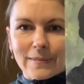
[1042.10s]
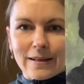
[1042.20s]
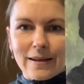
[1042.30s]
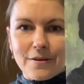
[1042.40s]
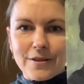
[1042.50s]

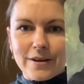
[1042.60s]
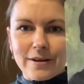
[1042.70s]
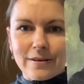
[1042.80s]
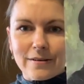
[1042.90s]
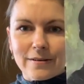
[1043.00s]

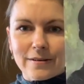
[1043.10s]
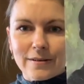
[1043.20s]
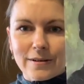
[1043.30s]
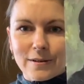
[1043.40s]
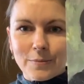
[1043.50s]
Another
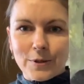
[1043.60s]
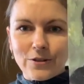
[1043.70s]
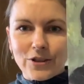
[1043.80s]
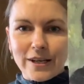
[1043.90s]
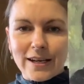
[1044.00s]

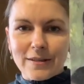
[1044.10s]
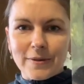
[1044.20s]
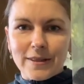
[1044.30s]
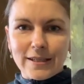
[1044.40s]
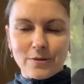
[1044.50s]
portrait,
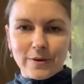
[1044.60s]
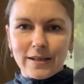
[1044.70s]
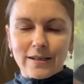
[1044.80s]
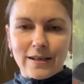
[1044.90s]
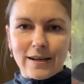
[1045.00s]
but this
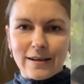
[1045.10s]
one